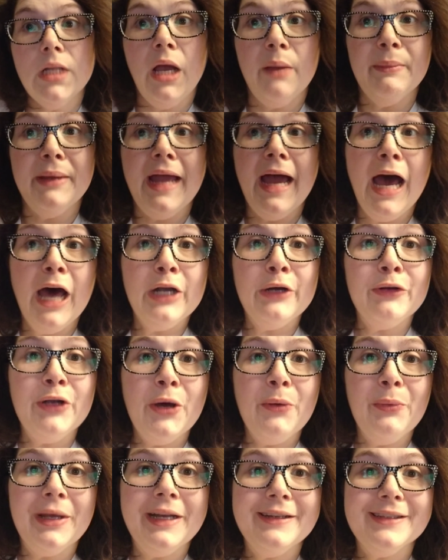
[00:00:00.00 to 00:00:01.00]
I mean, I don't
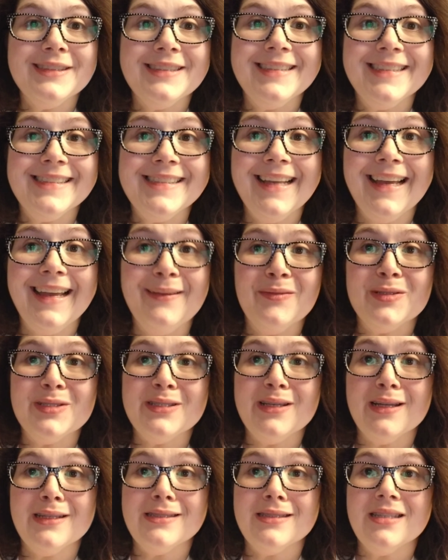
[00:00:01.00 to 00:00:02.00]
know what else to say
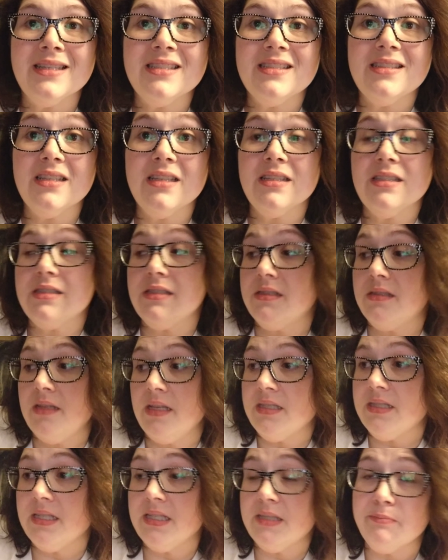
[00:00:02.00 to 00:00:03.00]
besides this is
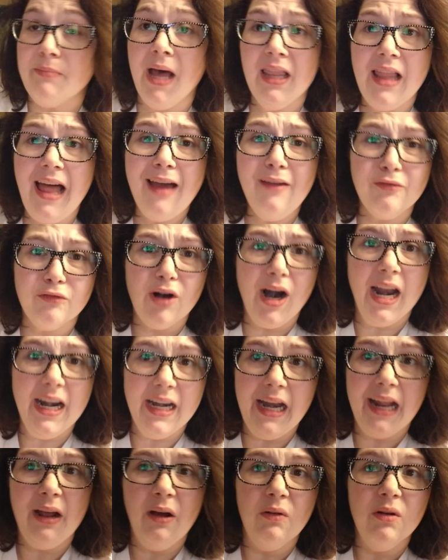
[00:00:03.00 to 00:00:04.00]
this is my life
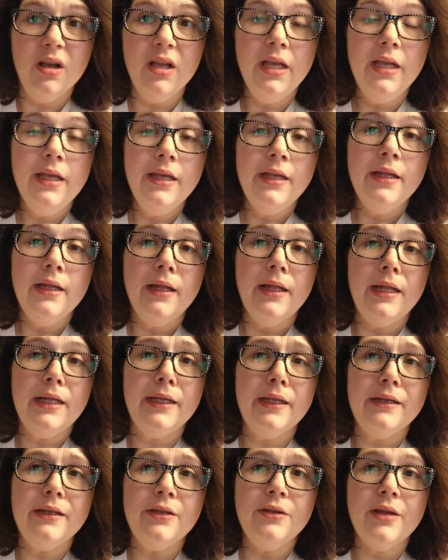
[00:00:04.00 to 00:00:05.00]
right now.
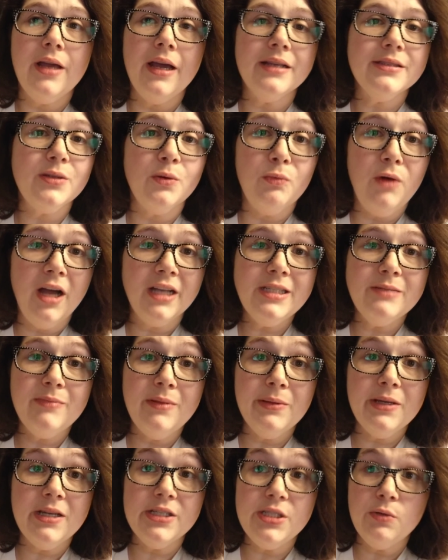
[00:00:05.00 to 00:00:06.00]
And you guys are watching
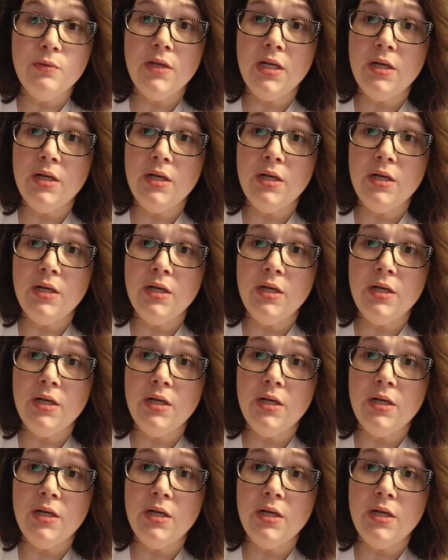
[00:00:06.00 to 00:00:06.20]
me because you